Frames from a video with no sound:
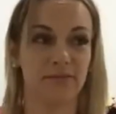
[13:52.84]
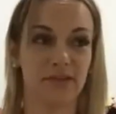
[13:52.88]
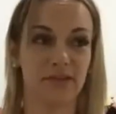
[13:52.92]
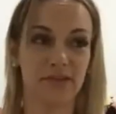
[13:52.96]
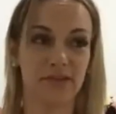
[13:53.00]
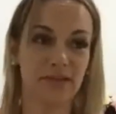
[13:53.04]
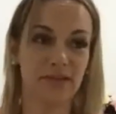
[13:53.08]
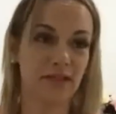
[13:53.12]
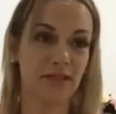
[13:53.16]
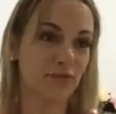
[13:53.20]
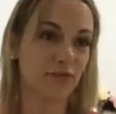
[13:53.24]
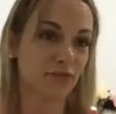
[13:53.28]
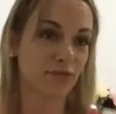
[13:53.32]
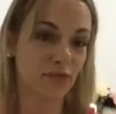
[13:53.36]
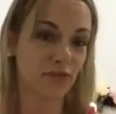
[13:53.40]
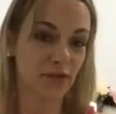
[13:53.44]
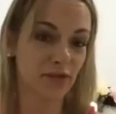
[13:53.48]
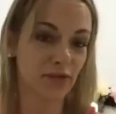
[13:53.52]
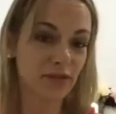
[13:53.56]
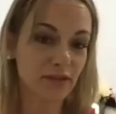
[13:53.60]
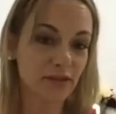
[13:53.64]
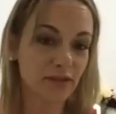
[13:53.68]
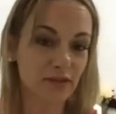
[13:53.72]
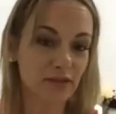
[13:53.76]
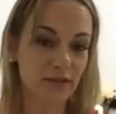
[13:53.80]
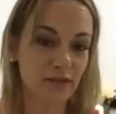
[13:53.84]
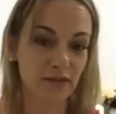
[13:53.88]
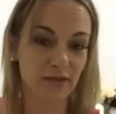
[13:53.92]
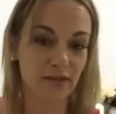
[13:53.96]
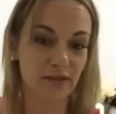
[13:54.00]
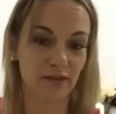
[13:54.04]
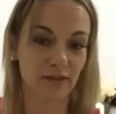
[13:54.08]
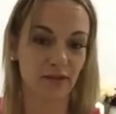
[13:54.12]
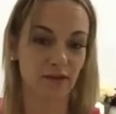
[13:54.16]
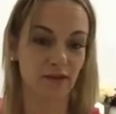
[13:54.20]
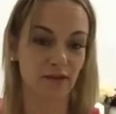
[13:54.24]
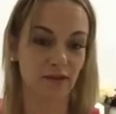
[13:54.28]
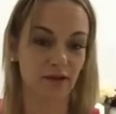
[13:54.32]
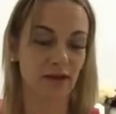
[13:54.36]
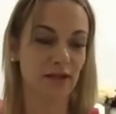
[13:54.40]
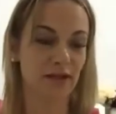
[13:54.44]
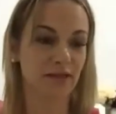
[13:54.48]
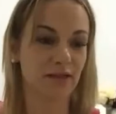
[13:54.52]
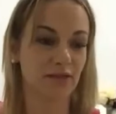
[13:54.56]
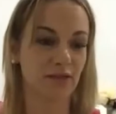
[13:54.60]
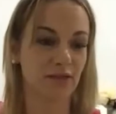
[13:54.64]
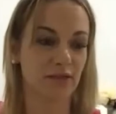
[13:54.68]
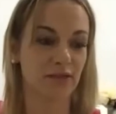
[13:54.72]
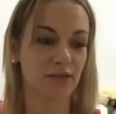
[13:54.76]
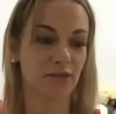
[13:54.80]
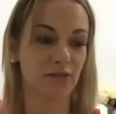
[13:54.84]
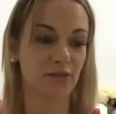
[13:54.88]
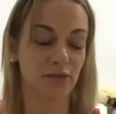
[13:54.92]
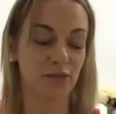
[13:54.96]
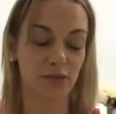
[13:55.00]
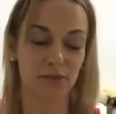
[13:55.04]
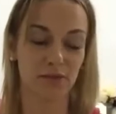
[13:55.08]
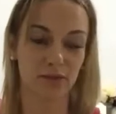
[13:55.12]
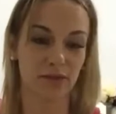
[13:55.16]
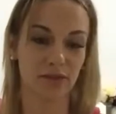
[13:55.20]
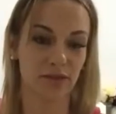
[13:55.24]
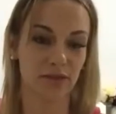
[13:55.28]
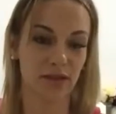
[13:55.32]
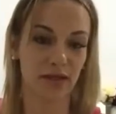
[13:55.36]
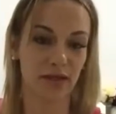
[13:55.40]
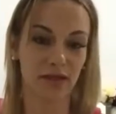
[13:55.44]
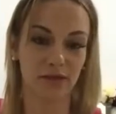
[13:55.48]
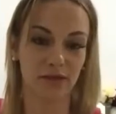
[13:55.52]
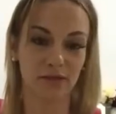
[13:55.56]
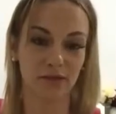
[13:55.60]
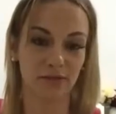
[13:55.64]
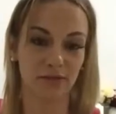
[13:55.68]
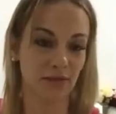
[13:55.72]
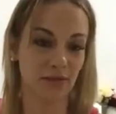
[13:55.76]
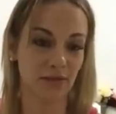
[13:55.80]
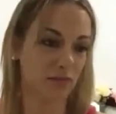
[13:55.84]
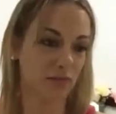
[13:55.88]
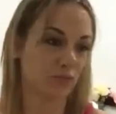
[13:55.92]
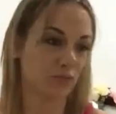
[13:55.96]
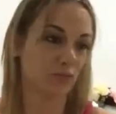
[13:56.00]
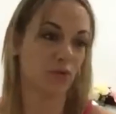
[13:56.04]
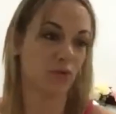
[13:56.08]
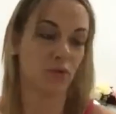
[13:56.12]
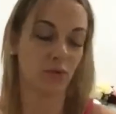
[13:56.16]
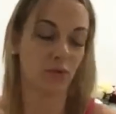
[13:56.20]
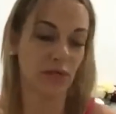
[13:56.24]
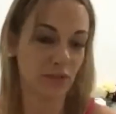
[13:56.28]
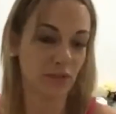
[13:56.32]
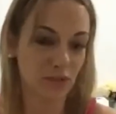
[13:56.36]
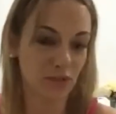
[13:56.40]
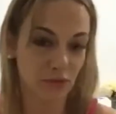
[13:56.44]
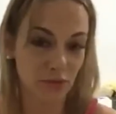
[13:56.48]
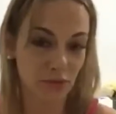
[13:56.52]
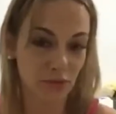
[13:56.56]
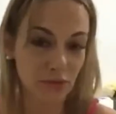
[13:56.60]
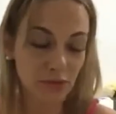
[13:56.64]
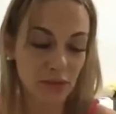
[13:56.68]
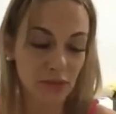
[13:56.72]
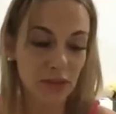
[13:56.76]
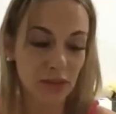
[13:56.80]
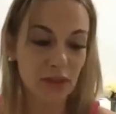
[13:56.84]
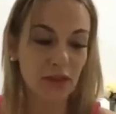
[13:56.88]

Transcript: different. I just thought it was what we do.